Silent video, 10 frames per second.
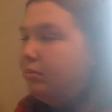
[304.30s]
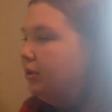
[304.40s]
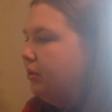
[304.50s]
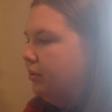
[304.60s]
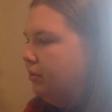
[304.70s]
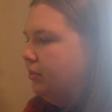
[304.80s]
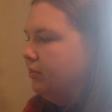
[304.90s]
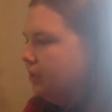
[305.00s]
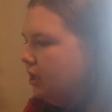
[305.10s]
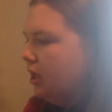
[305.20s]
blue.
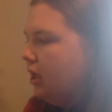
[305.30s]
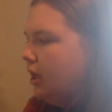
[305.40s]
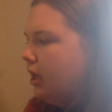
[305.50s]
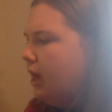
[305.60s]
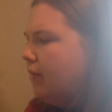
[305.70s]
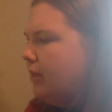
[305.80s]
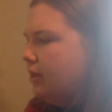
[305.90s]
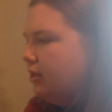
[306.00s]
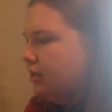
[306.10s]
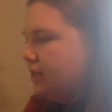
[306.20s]
Comet
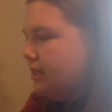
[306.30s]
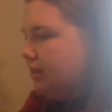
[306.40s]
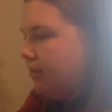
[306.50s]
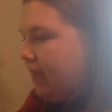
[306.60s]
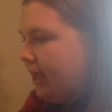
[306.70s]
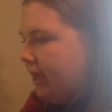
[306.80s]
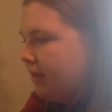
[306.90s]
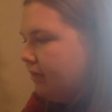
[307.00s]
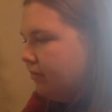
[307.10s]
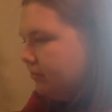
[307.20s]
looked at the bag.
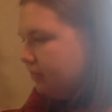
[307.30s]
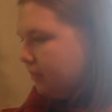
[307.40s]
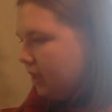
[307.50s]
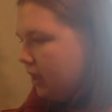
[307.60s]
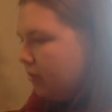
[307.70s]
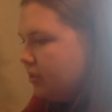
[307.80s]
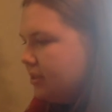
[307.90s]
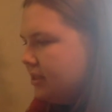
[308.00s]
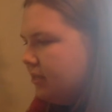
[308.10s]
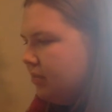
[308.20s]
It
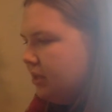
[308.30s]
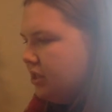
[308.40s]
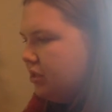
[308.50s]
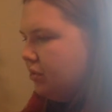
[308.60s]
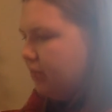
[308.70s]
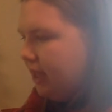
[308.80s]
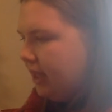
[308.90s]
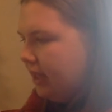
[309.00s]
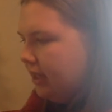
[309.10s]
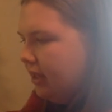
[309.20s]
was simply too
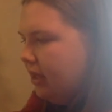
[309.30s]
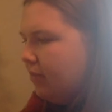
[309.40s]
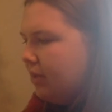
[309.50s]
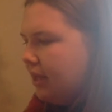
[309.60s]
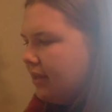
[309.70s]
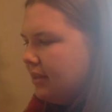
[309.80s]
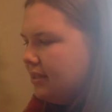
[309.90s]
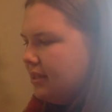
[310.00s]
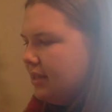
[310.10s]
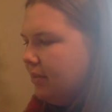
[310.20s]
big, but at the
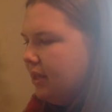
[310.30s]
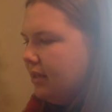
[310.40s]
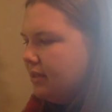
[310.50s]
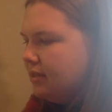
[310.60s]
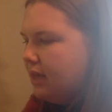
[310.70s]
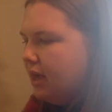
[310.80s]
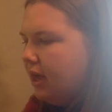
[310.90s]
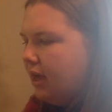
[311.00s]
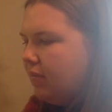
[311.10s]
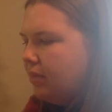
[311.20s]
tippiest
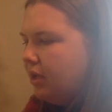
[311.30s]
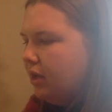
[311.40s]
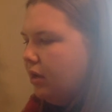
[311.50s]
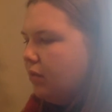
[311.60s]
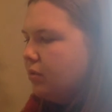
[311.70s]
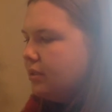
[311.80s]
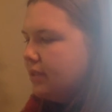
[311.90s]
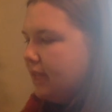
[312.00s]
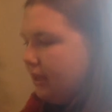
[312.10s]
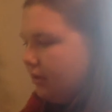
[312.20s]
top was
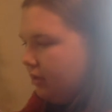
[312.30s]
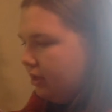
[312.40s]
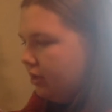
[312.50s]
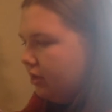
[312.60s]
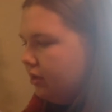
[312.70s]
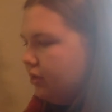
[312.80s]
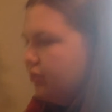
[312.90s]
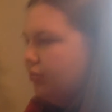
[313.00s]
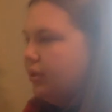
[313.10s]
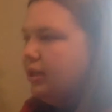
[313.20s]
that little
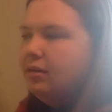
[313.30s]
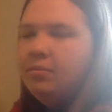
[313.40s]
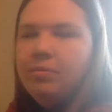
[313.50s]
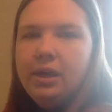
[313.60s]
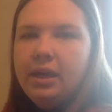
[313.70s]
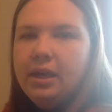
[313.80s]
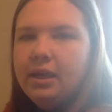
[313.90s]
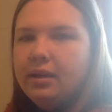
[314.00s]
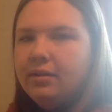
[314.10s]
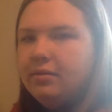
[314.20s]
green
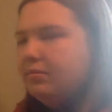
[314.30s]
pig.